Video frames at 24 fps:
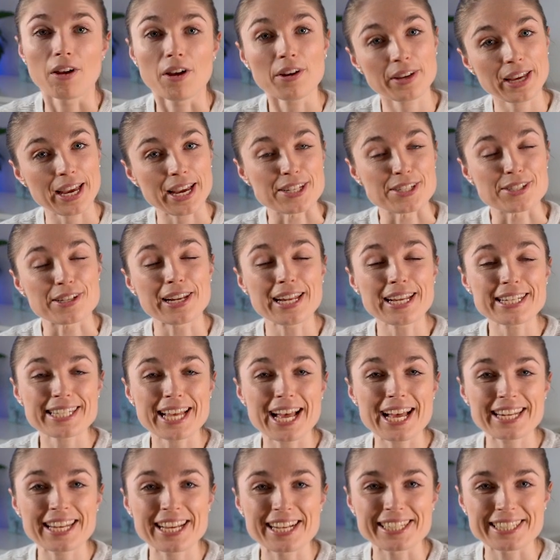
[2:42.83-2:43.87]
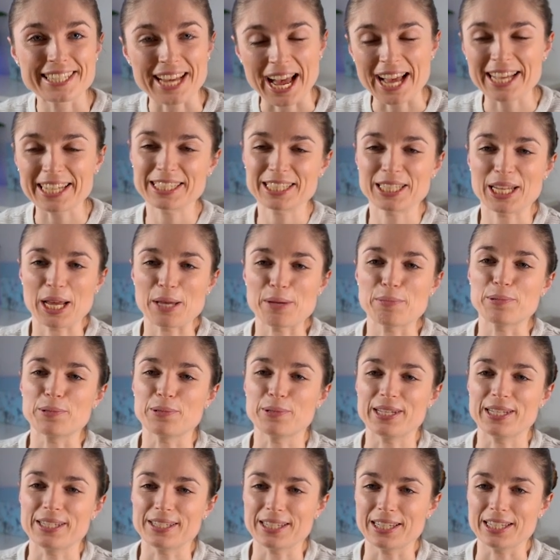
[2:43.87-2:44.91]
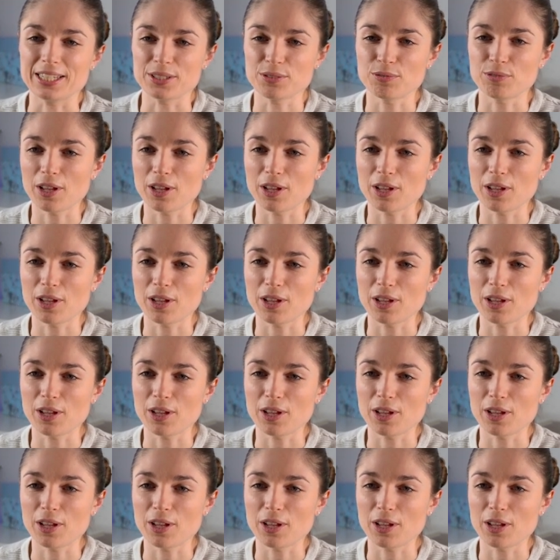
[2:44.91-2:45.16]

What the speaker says: Okay, so let's add a tags table into this